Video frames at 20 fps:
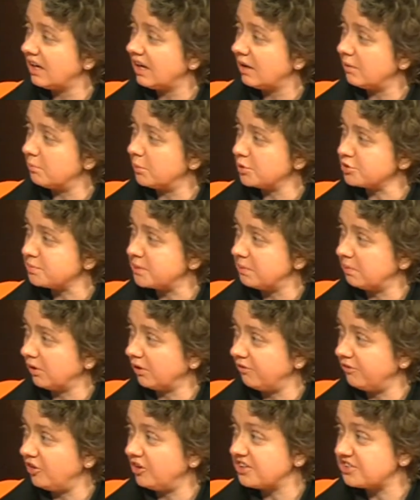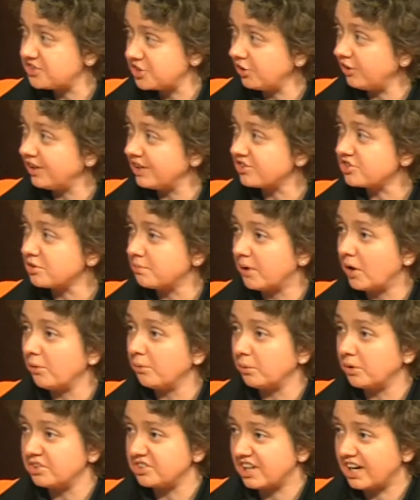Most people are very serious about
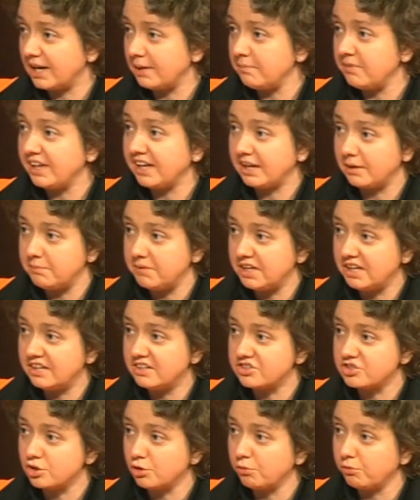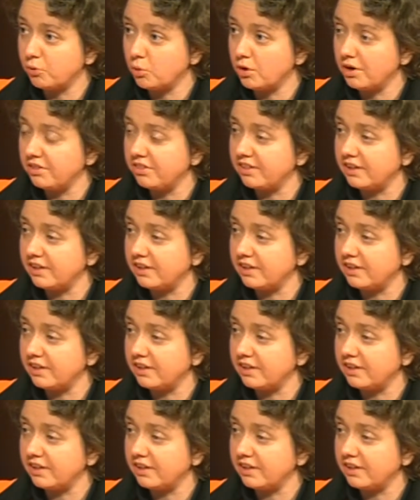what time they come in and so forth.